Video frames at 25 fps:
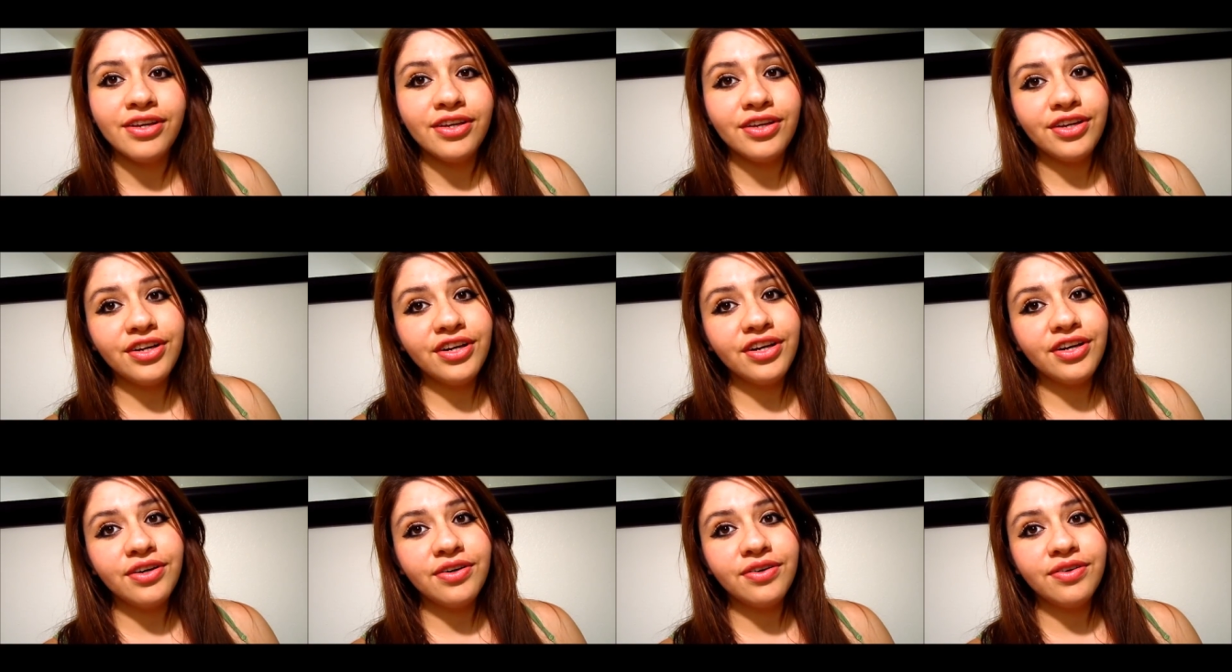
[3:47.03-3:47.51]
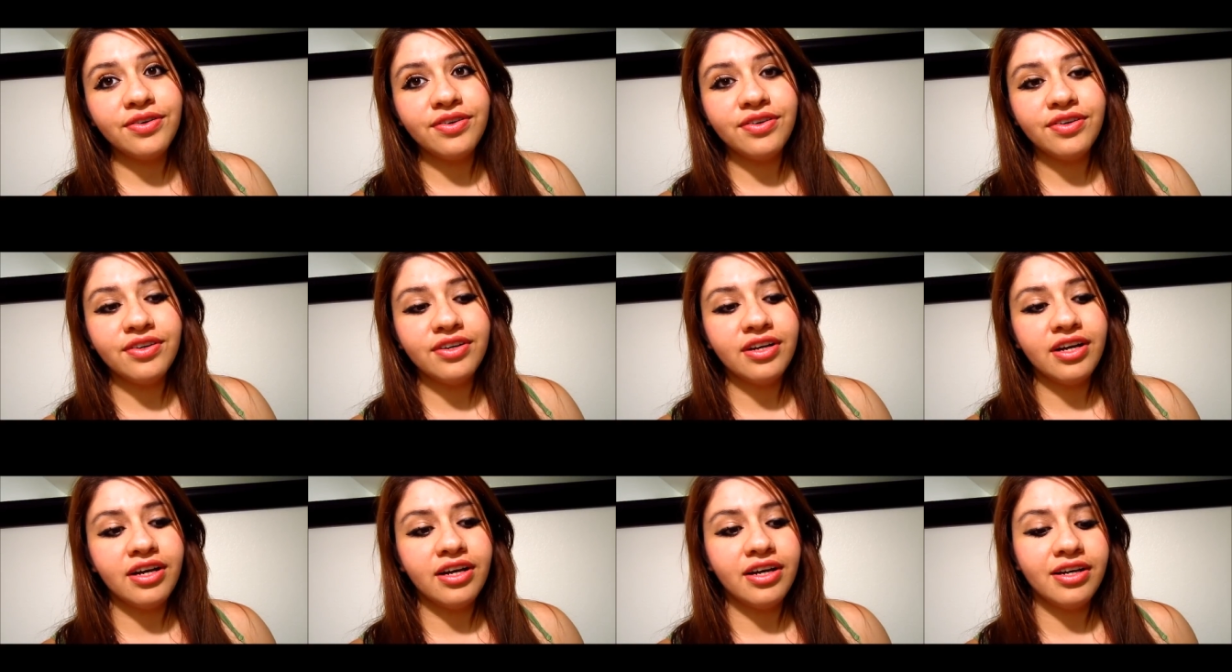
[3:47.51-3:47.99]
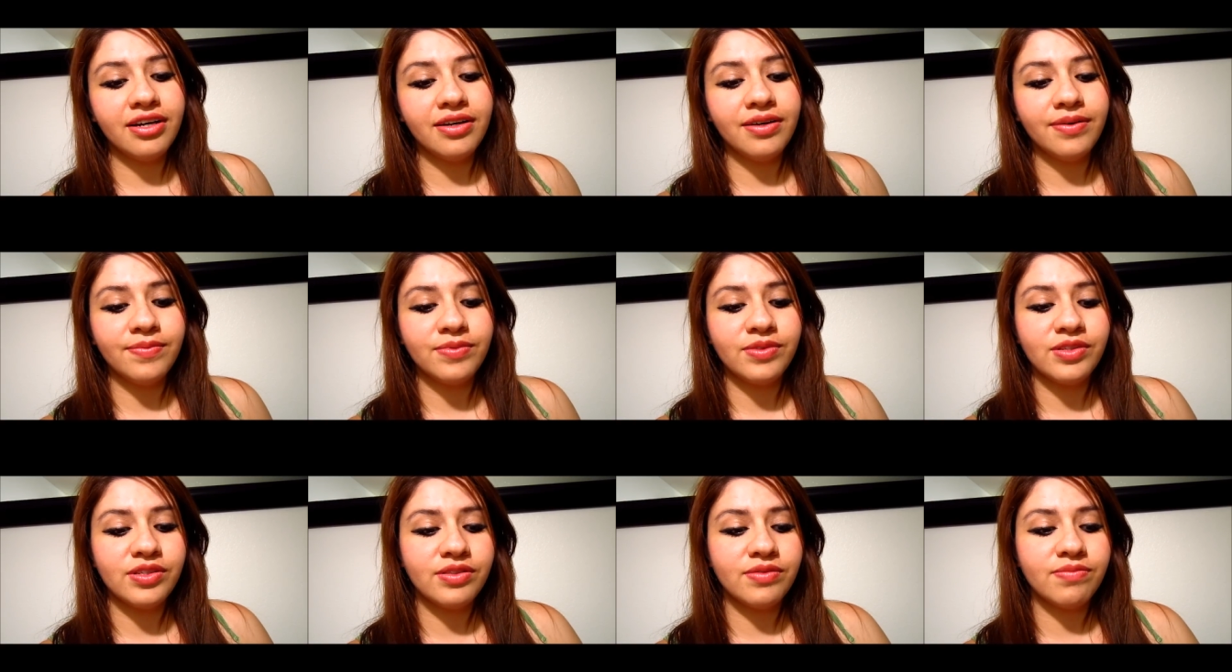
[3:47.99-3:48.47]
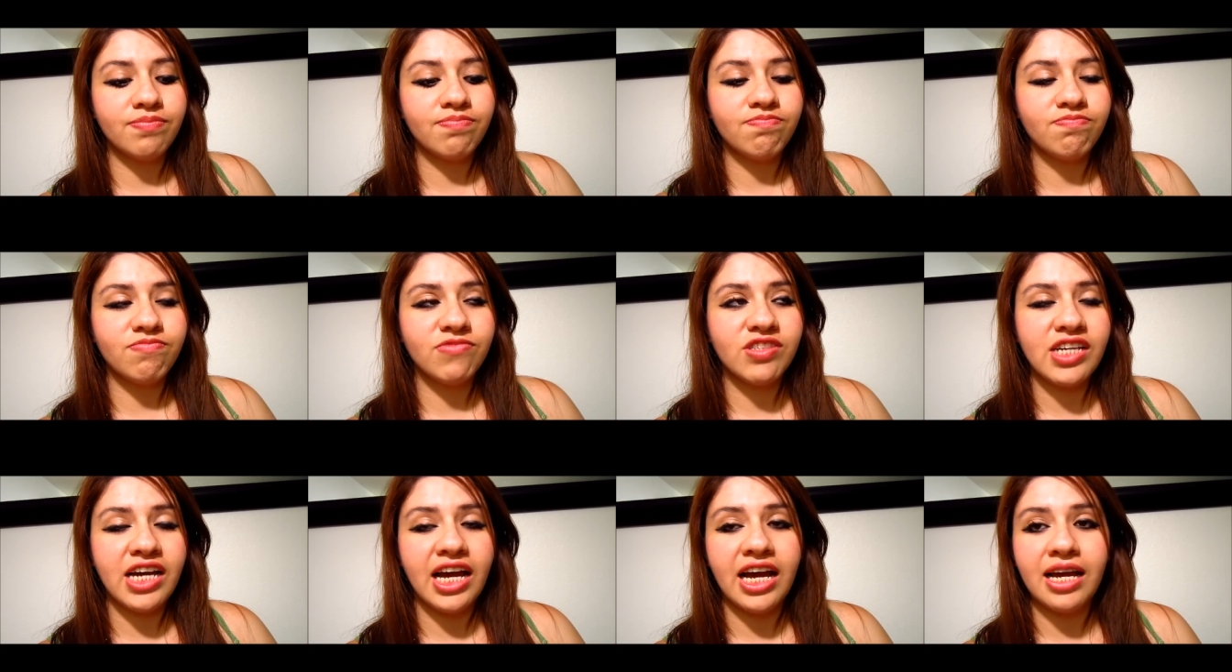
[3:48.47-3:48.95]
you know, the
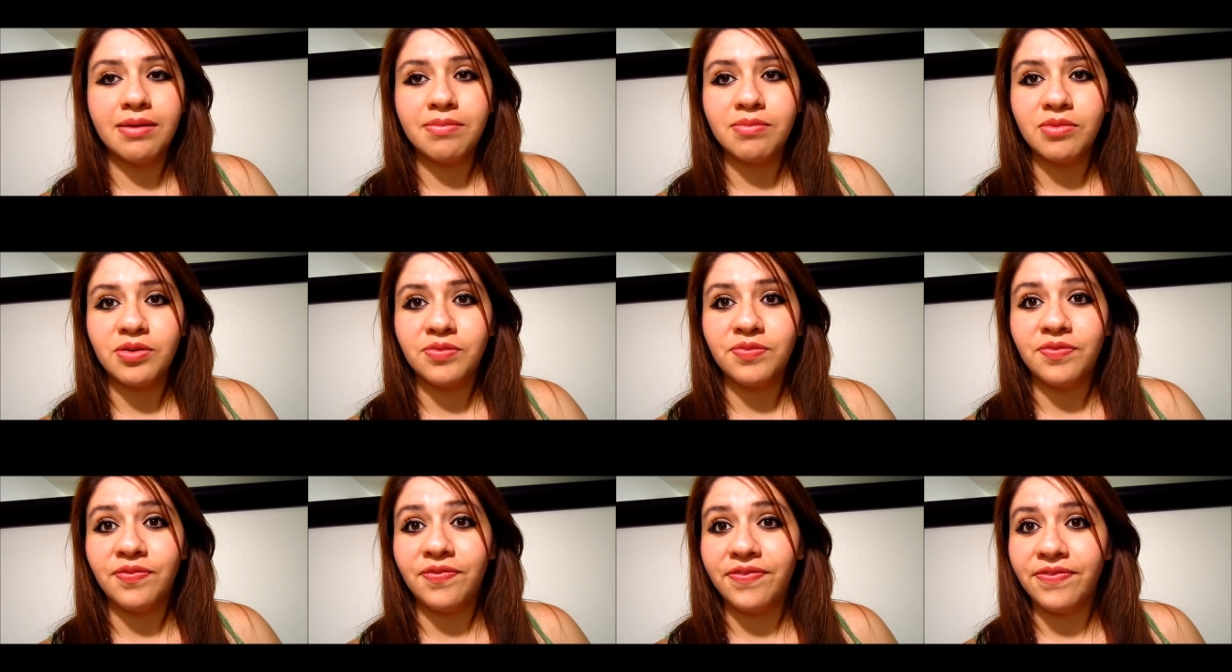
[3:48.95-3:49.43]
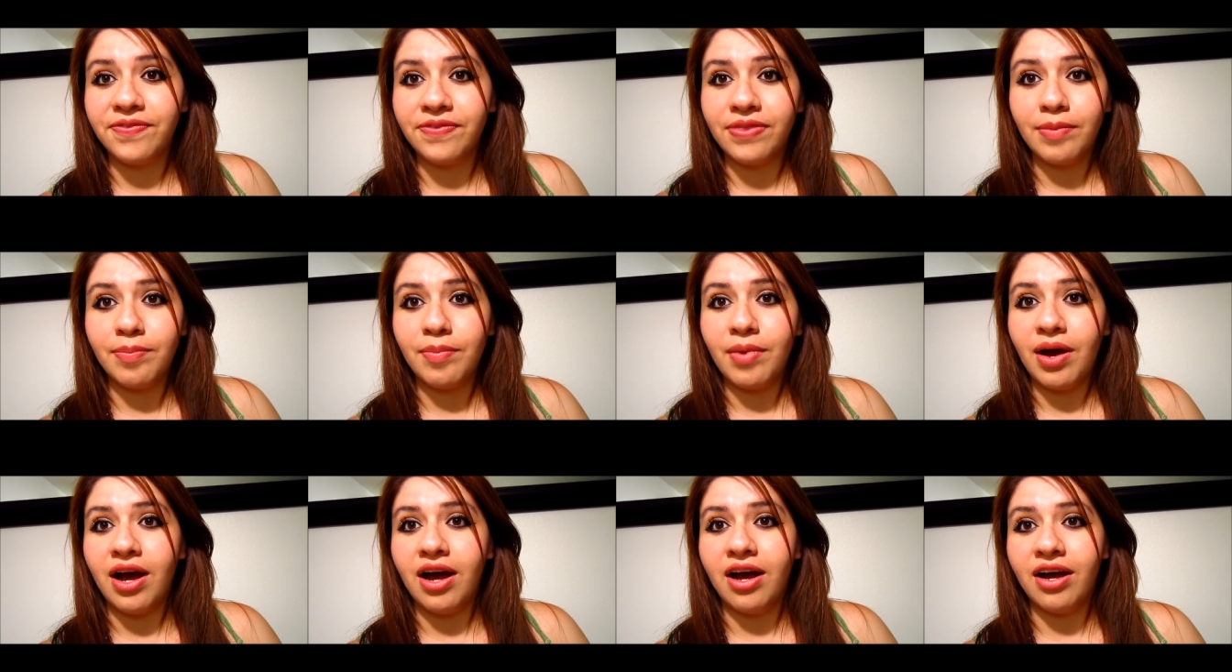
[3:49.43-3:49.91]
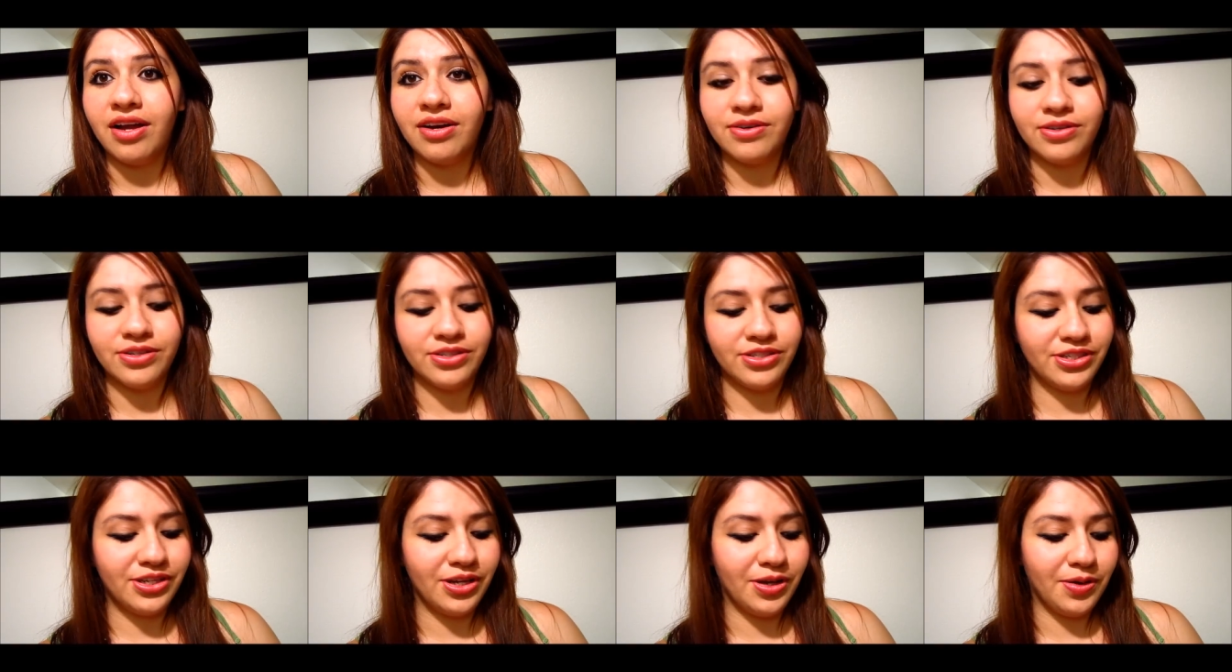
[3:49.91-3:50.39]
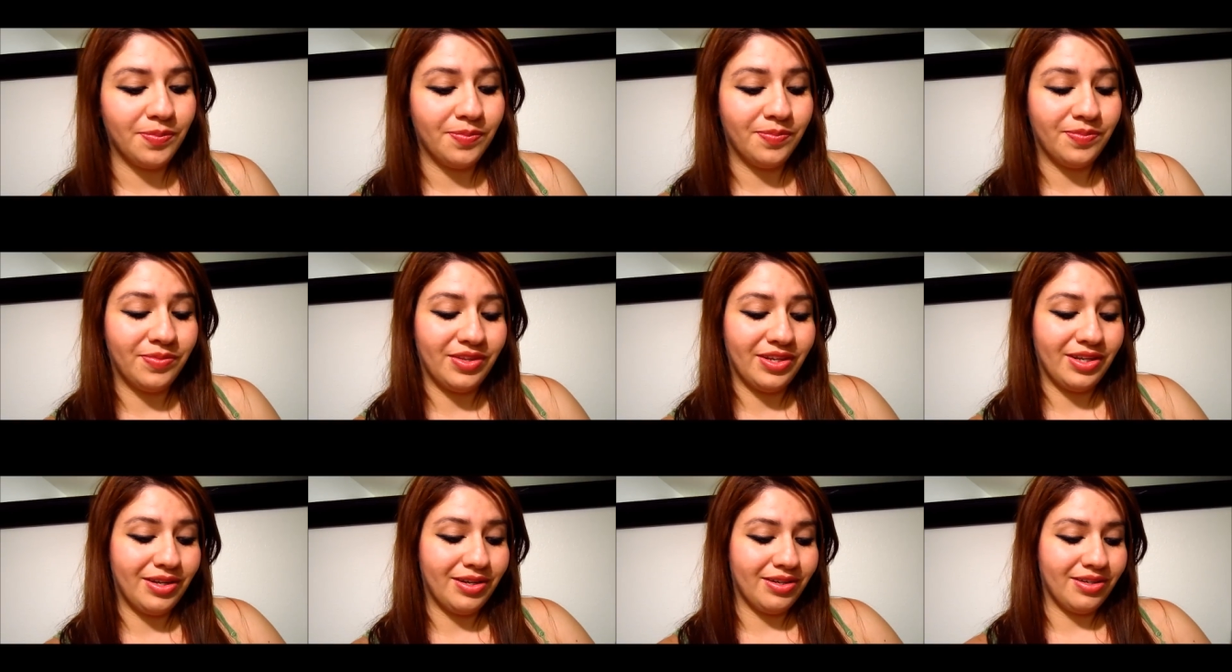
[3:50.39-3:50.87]
time of the month or
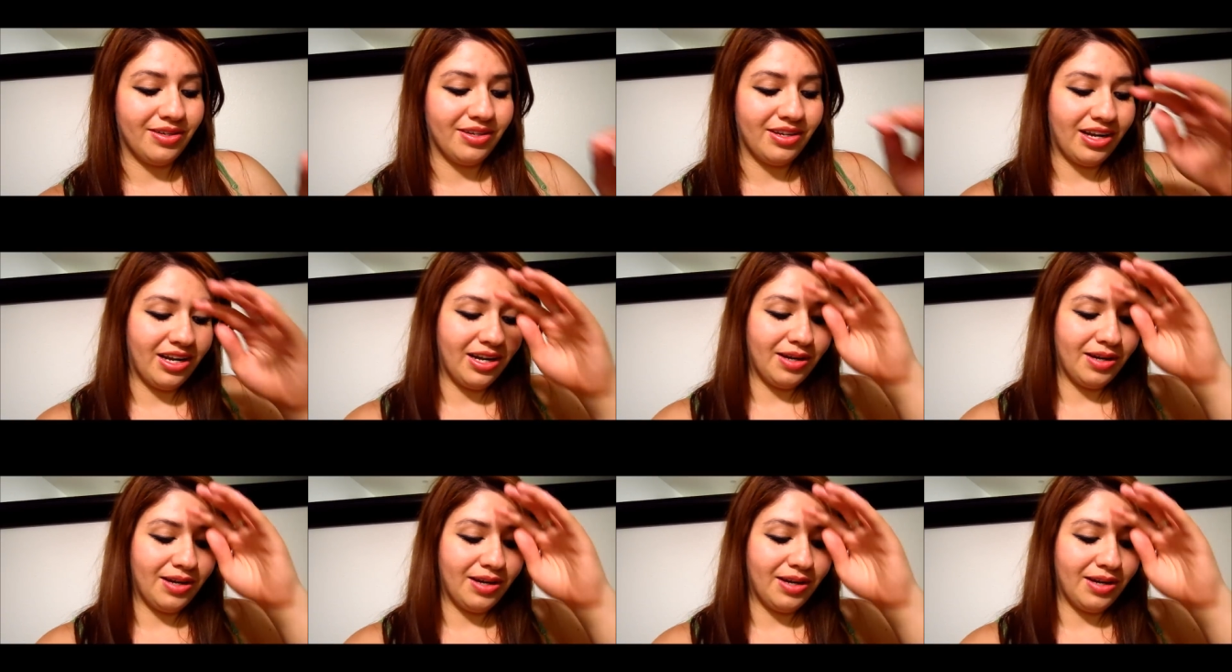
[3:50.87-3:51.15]
something.